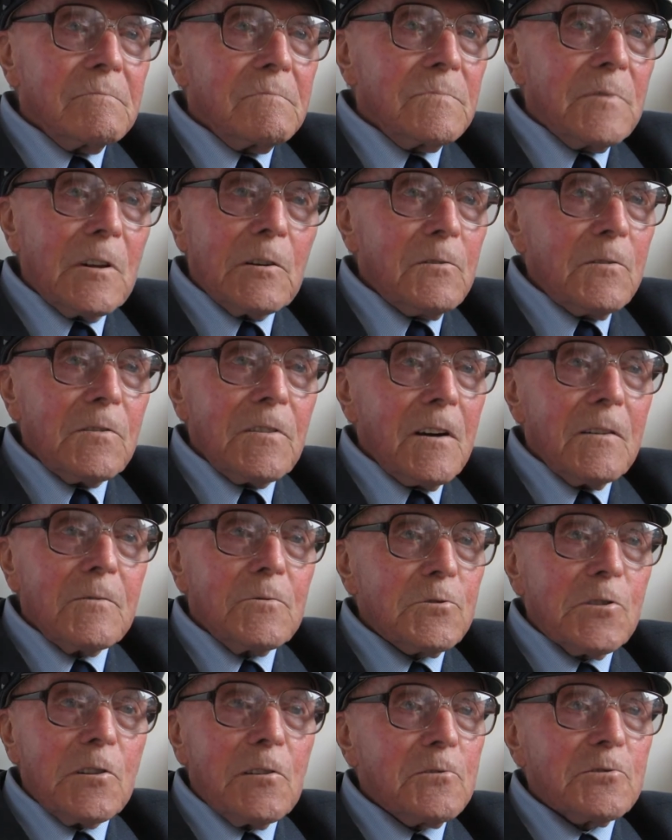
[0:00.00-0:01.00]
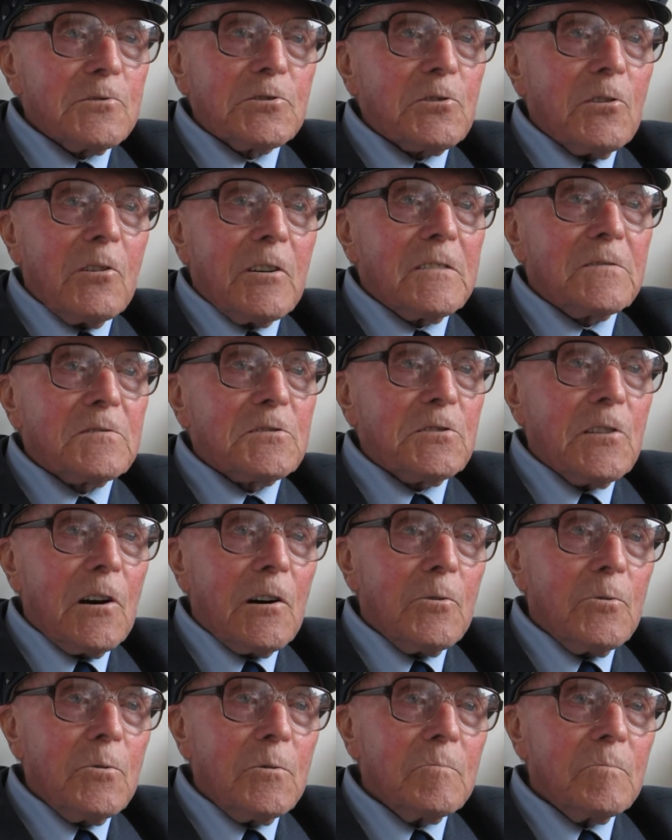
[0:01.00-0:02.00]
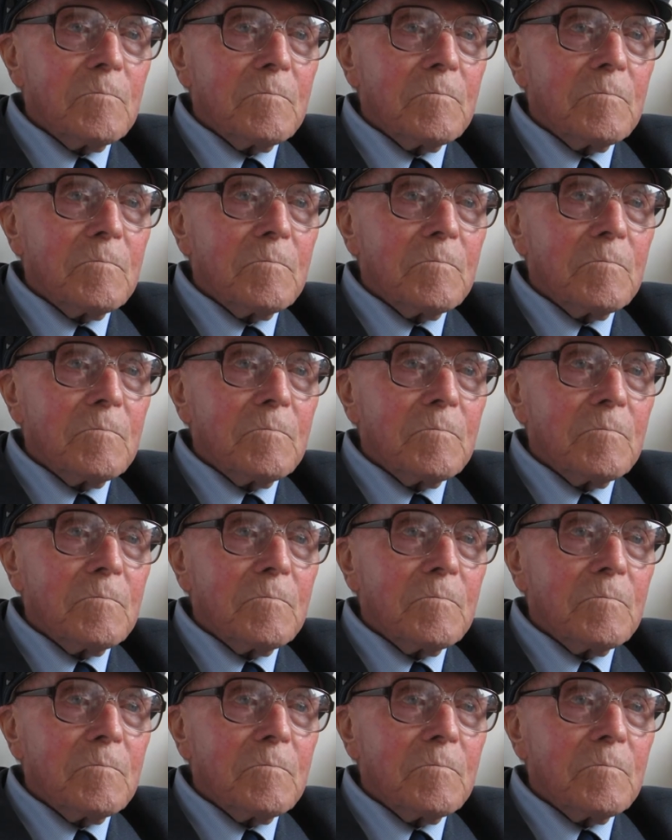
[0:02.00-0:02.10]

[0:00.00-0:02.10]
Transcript: There's no sign of snow.